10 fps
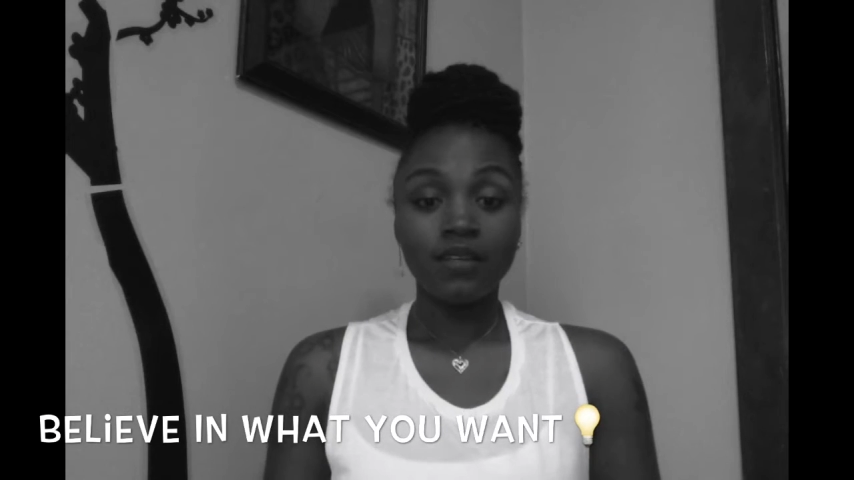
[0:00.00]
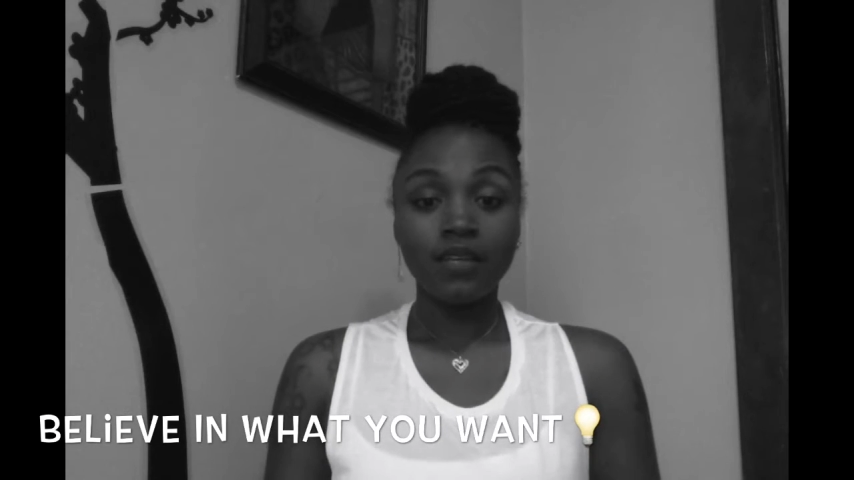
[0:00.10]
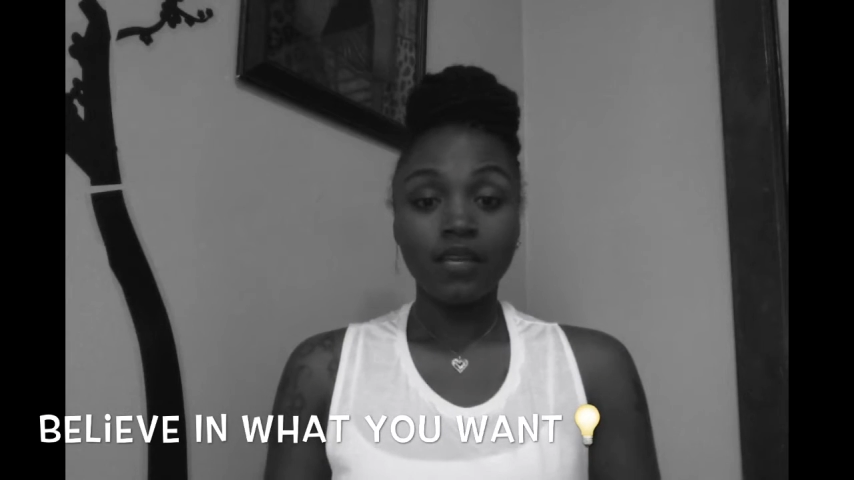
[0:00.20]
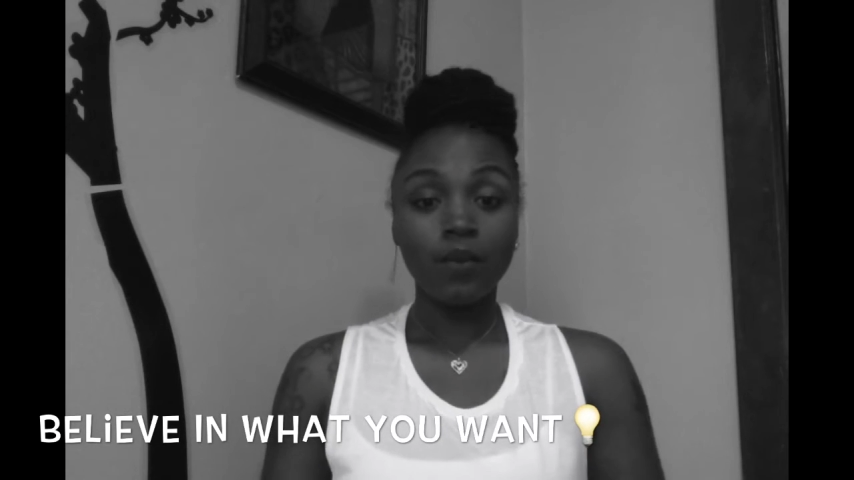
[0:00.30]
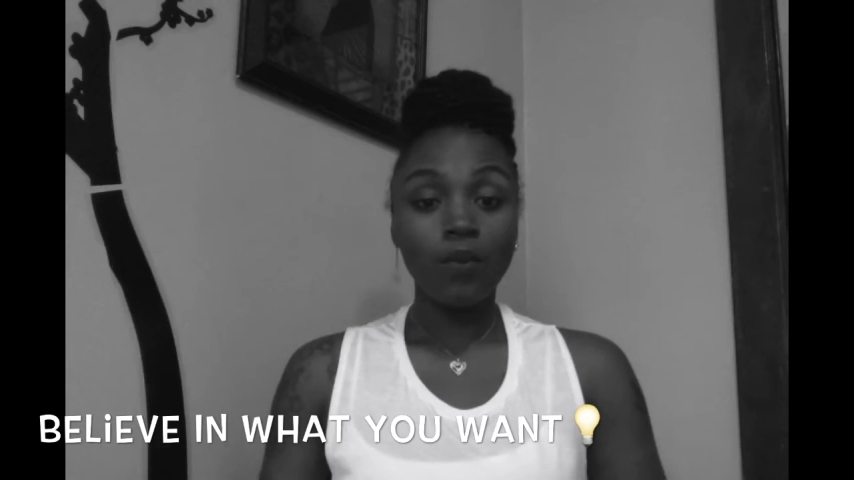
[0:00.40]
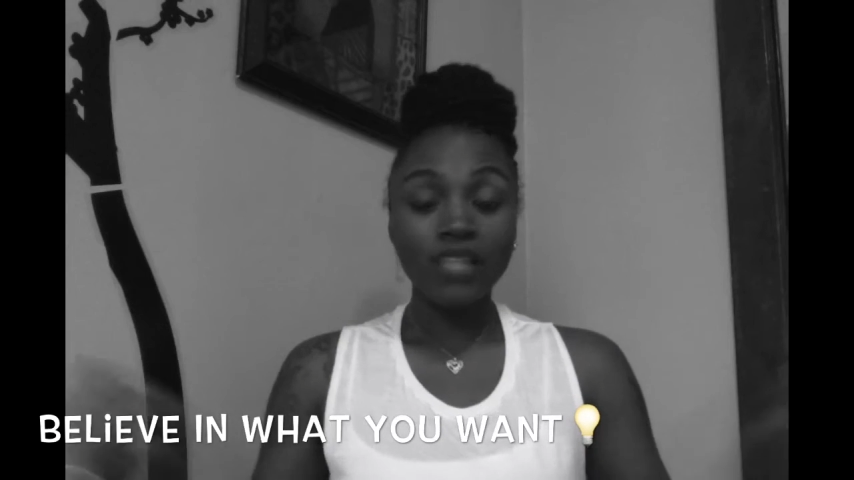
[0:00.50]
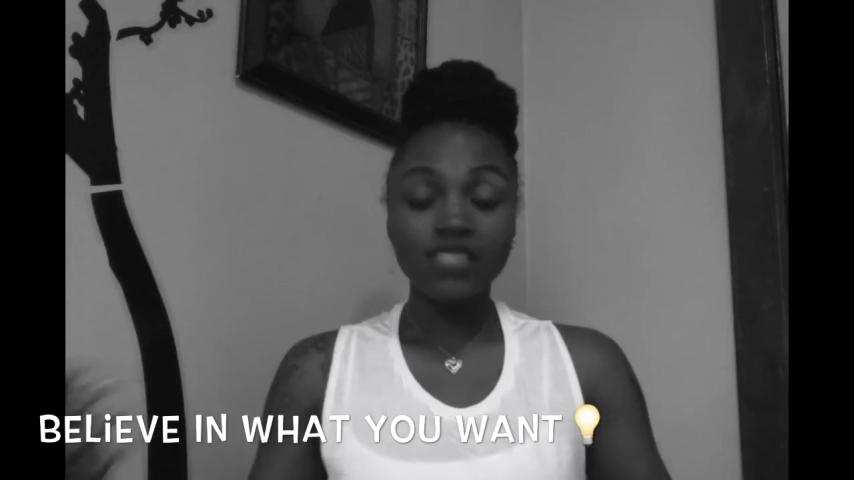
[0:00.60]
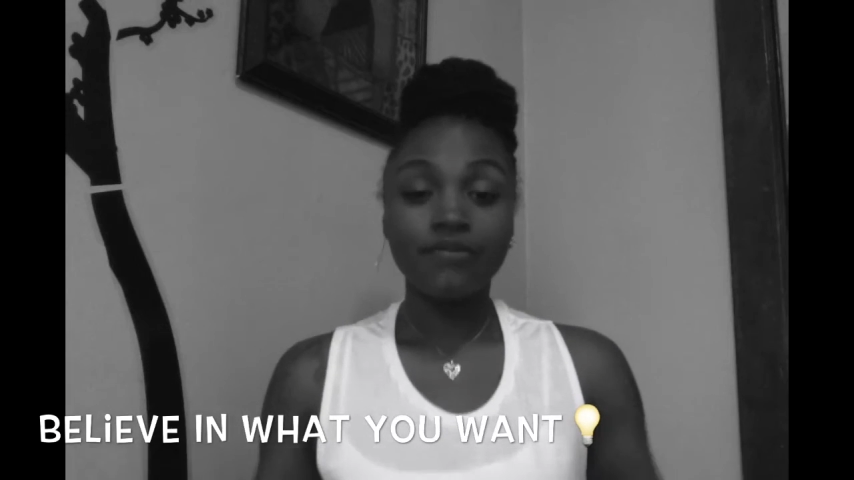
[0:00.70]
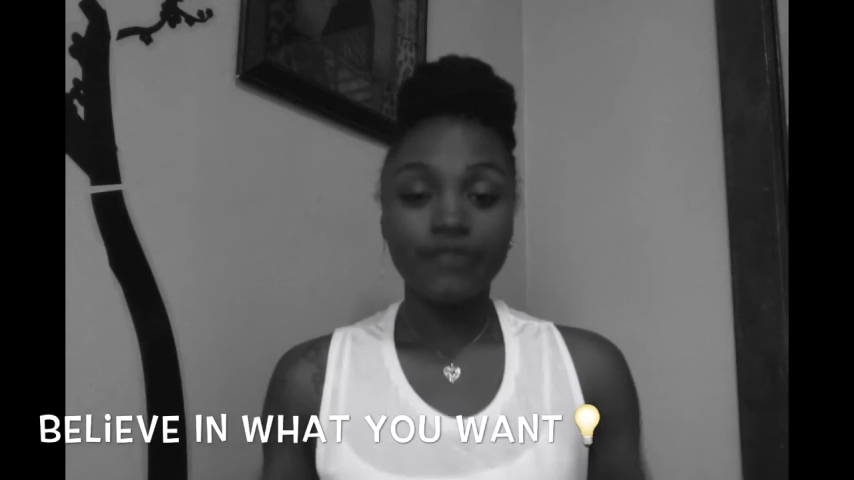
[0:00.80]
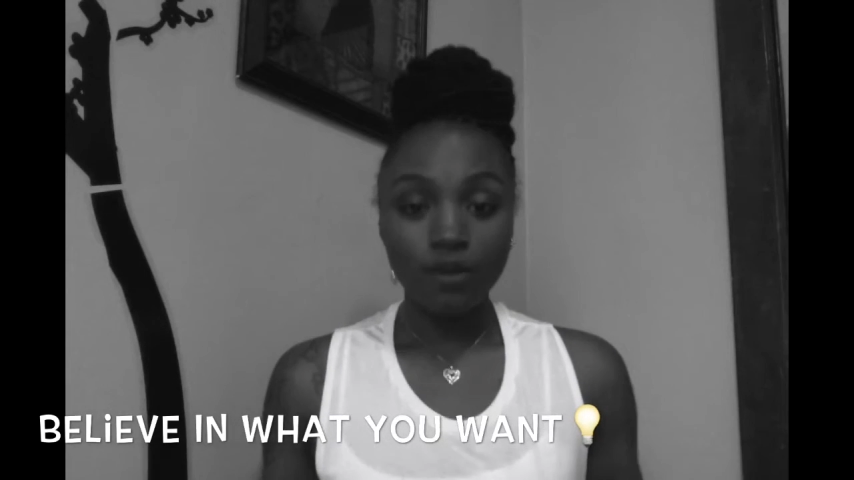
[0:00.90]
and watch
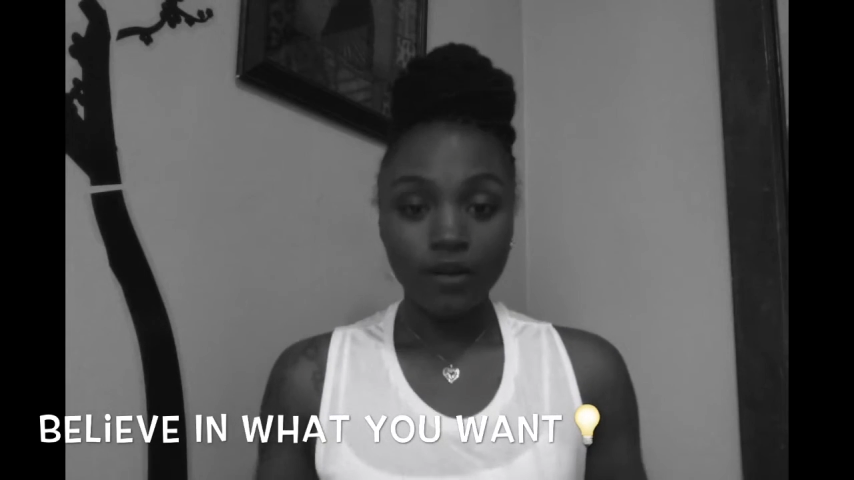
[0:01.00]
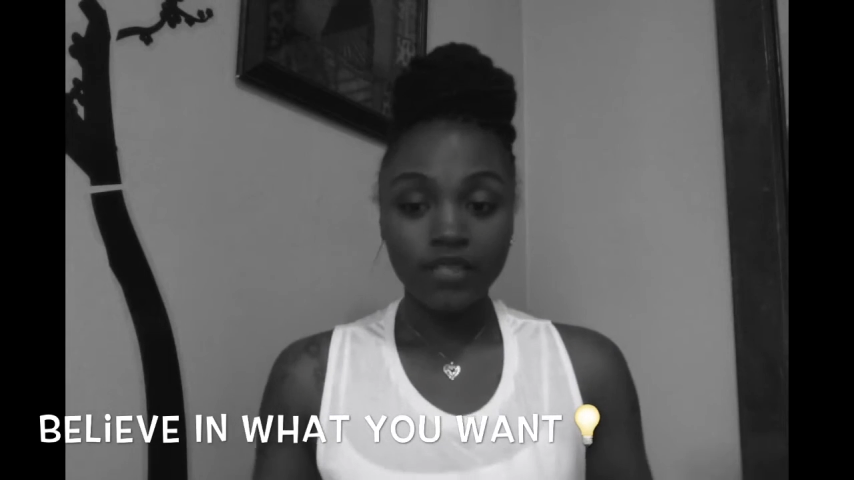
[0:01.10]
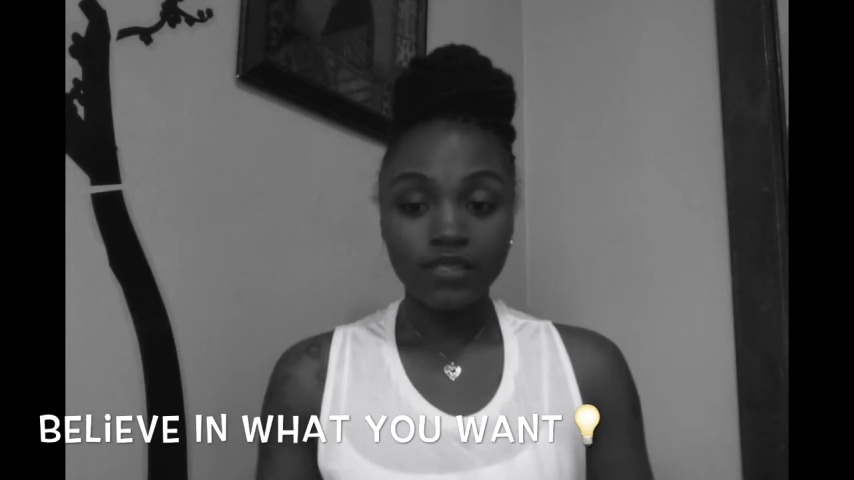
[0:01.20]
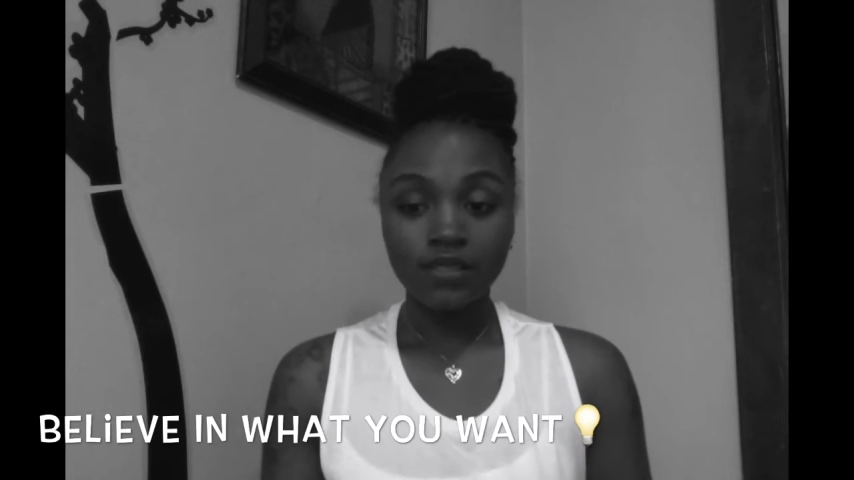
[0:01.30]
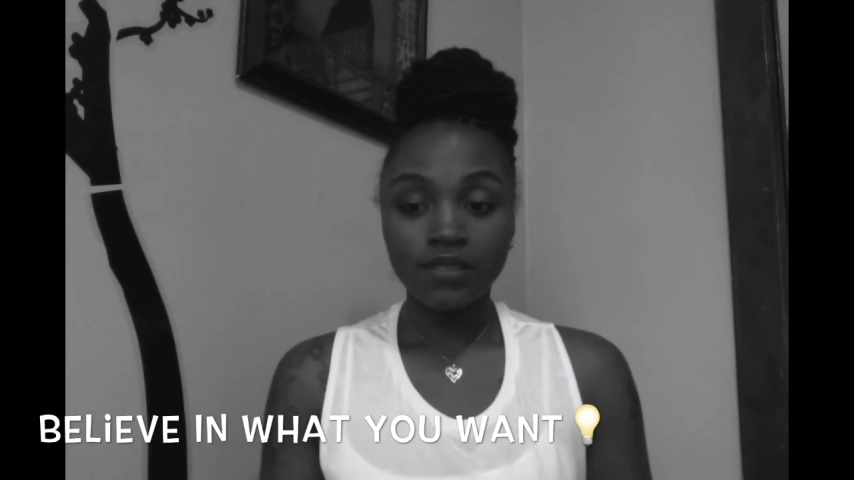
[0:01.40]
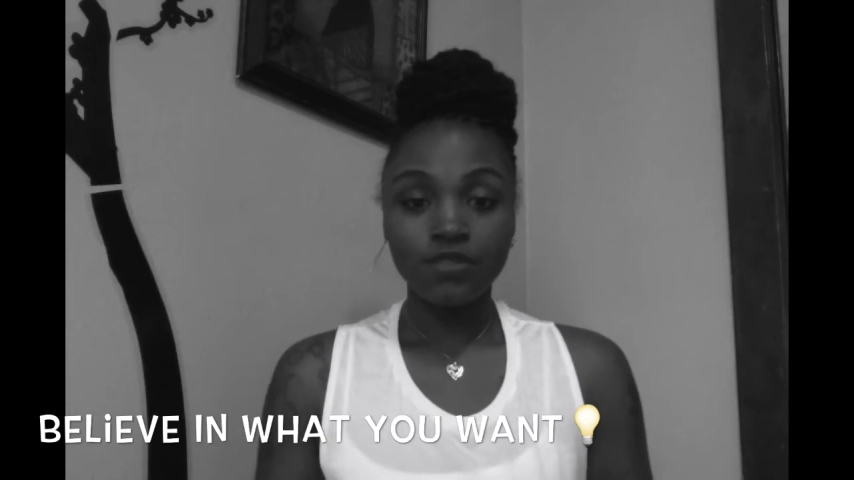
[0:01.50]
it flourish.